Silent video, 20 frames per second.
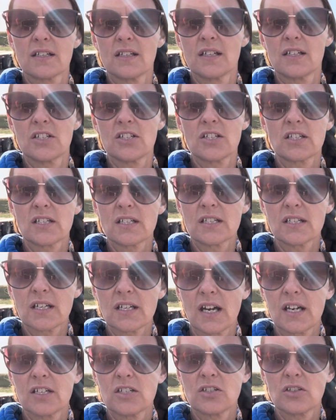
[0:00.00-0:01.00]
and then just
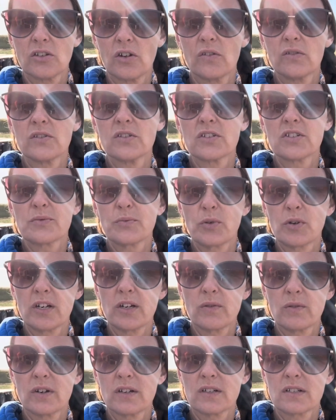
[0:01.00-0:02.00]
decided to load this
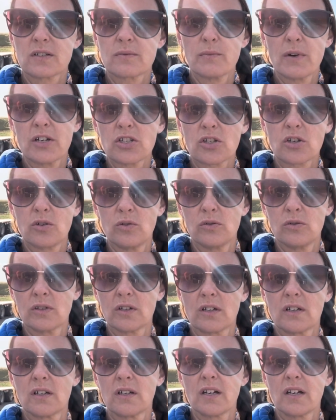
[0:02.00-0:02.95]
morning where it's much cooler.